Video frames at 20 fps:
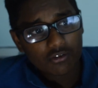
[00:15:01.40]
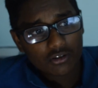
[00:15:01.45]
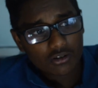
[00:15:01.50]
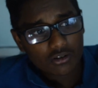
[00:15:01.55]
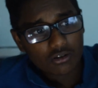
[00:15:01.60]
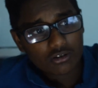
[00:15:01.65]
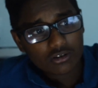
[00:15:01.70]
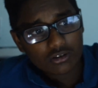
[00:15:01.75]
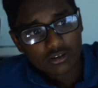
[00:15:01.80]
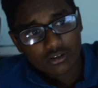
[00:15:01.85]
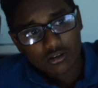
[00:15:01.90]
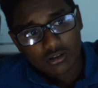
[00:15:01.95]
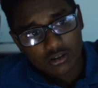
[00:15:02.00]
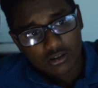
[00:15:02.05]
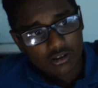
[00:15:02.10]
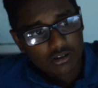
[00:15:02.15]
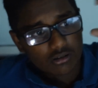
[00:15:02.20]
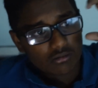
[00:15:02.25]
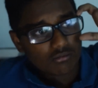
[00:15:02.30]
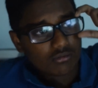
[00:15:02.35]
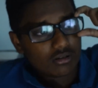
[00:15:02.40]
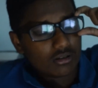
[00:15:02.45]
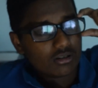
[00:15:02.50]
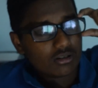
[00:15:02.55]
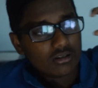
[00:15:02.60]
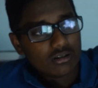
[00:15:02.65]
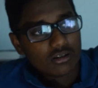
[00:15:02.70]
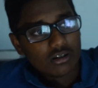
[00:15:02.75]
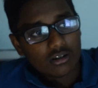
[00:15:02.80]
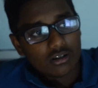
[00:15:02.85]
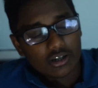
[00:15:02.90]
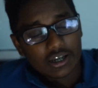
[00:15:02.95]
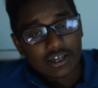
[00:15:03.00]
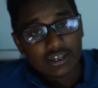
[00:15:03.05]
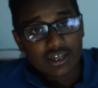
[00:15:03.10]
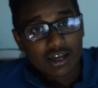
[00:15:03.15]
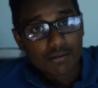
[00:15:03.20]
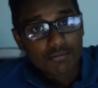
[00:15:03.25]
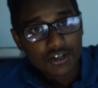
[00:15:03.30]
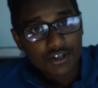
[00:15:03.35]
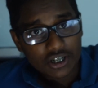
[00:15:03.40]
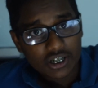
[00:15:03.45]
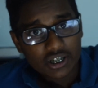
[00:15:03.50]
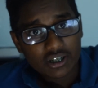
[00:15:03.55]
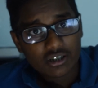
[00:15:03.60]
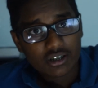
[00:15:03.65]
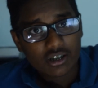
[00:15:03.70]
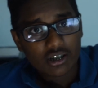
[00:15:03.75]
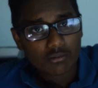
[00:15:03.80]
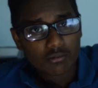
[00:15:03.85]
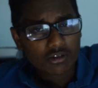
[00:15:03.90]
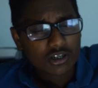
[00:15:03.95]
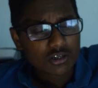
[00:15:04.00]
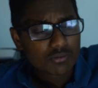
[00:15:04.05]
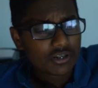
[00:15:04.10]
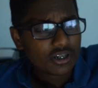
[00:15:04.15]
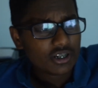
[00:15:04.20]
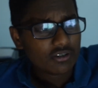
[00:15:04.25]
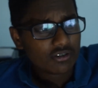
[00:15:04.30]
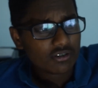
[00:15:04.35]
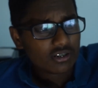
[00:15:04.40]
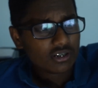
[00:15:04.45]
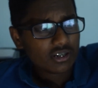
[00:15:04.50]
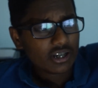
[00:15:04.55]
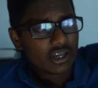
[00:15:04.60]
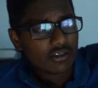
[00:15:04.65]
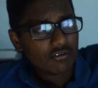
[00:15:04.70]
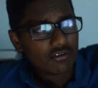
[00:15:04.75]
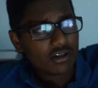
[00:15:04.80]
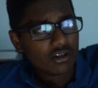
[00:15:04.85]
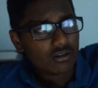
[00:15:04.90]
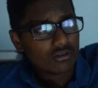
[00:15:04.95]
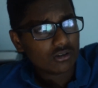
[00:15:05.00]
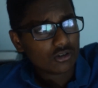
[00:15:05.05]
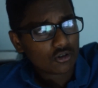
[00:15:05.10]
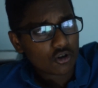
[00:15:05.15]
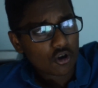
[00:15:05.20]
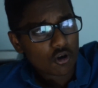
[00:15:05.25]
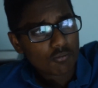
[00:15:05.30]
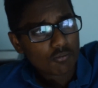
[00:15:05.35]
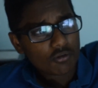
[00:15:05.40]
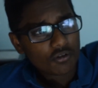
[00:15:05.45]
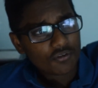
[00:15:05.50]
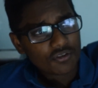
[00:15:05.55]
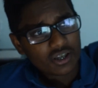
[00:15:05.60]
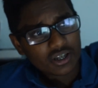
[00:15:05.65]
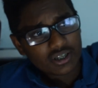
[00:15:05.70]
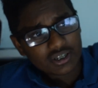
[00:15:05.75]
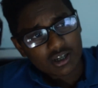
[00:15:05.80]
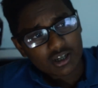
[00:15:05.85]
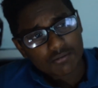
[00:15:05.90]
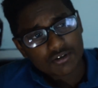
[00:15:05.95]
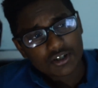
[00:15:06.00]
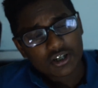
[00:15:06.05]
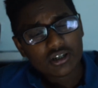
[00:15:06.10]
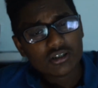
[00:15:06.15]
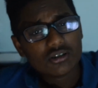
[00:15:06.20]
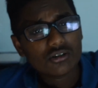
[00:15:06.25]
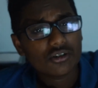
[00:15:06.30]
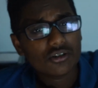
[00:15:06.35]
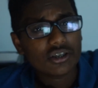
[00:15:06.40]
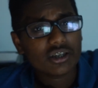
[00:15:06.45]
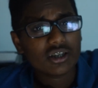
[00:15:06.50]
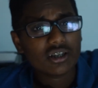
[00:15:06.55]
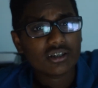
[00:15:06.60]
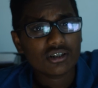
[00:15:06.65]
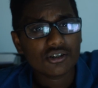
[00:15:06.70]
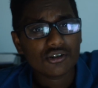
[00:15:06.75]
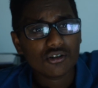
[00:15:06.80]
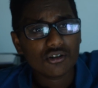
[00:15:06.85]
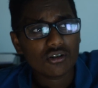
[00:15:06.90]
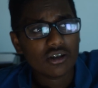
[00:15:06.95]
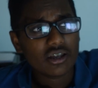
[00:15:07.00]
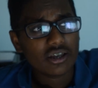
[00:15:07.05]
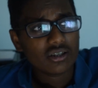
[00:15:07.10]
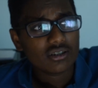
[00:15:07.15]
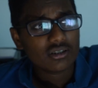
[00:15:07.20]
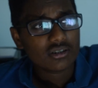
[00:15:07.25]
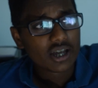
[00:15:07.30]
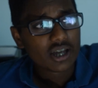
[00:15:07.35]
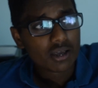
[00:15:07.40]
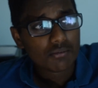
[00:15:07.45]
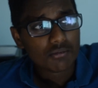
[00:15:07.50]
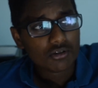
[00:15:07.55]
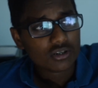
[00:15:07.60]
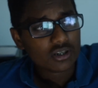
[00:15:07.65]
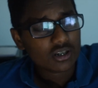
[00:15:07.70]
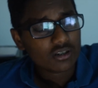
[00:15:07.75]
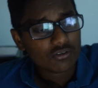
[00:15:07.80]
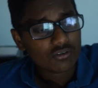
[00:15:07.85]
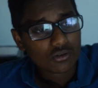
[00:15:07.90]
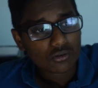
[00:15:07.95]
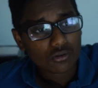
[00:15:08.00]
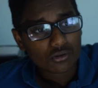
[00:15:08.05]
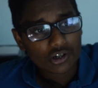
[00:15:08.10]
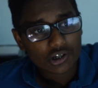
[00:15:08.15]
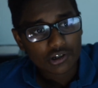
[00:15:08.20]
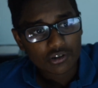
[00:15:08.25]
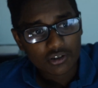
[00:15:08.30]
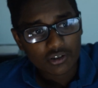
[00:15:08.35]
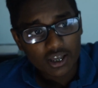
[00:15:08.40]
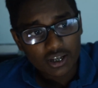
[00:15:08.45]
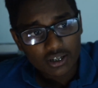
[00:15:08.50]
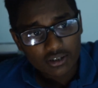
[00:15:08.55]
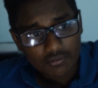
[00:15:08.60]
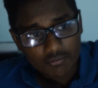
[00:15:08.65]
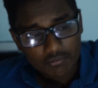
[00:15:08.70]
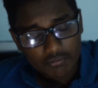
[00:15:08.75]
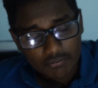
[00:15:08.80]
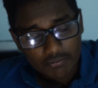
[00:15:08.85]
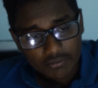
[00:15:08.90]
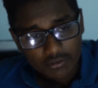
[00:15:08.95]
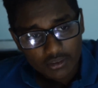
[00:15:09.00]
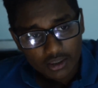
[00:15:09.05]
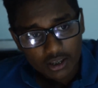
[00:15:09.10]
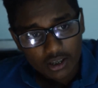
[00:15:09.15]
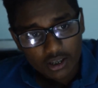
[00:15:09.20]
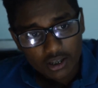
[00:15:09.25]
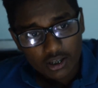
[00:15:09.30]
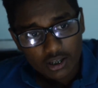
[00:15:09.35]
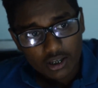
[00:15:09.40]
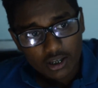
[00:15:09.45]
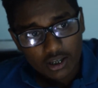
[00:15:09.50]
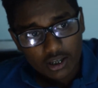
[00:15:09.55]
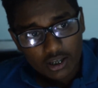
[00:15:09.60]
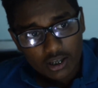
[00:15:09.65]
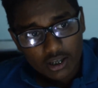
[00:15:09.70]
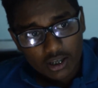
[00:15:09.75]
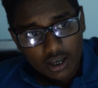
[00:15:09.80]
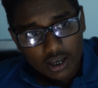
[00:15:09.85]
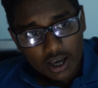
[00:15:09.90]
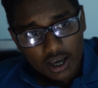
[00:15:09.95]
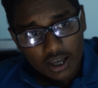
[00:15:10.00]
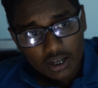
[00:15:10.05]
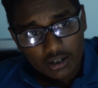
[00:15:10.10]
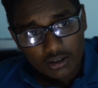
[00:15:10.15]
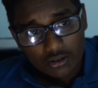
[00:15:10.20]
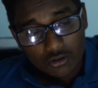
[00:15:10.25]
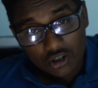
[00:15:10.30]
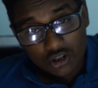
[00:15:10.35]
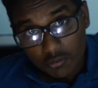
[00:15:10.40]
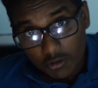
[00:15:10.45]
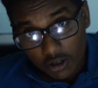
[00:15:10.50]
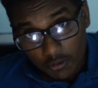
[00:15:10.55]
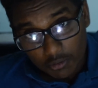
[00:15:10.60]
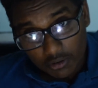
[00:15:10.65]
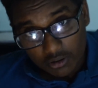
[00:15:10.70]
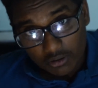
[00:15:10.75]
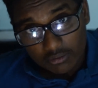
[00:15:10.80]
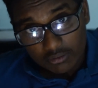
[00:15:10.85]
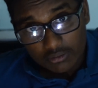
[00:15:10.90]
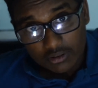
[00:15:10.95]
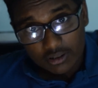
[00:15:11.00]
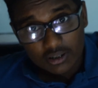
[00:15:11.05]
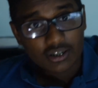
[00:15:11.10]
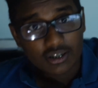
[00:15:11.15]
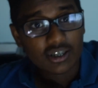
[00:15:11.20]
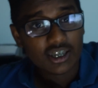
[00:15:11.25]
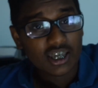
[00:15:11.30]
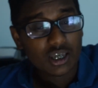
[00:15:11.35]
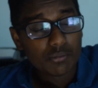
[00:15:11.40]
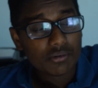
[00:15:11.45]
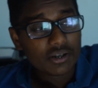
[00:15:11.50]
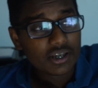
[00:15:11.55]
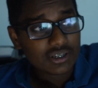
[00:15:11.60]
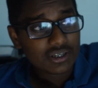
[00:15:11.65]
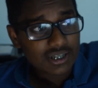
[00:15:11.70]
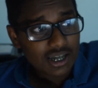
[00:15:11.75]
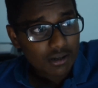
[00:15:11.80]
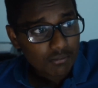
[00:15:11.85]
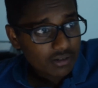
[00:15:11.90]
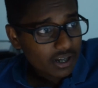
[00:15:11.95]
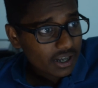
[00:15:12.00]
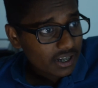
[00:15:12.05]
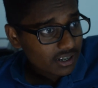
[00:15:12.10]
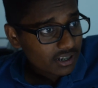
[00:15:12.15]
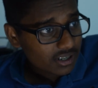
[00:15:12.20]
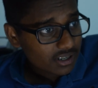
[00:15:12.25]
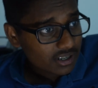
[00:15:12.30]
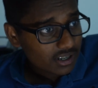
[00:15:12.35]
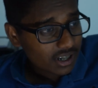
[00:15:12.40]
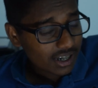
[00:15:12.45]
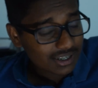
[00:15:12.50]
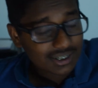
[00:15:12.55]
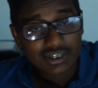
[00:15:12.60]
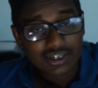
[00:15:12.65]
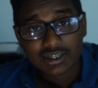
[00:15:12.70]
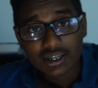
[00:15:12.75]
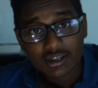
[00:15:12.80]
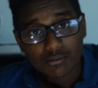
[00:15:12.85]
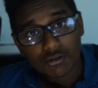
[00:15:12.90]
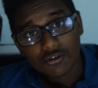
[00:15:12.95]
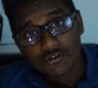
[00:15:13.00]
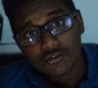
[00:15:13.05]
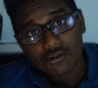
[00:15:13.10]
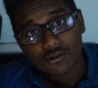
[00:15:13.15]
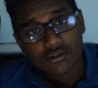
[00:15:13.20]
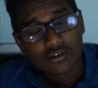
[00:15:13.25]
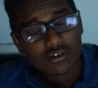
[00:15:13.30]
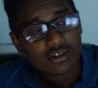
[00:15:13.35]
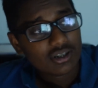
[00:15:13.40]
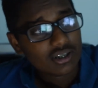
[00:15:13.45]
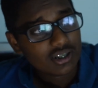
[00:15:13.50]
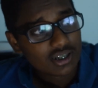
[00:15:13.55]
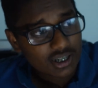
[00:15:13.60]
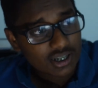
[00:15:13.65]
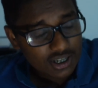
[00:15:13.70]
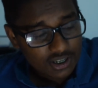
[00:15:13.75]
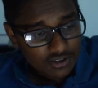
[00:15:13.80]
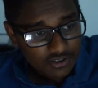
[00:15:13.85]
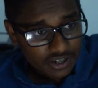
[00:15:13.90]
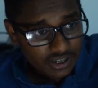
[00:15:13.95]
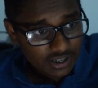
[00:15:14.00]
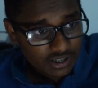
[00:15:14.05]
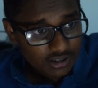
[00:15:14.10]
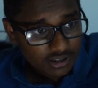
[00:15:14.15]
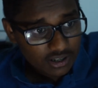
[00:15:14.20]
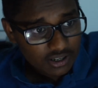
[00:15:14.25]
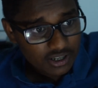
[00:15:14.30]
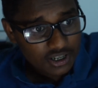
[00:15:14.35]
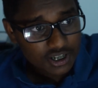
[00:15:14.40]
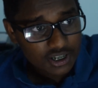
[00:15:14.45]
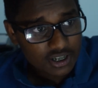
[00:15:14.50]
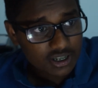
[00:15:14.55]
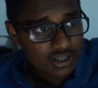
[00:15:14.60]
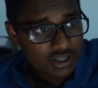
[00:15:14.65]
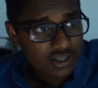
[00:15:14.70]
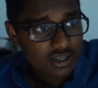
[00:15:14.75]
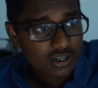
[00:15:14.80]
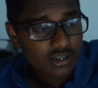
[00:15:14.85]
on the exam sheet. It must be given anywhere on the top of the exam sheet, so you can like time yourself according to that and do the paper. Keep it exam like, as I said before, strict conditions,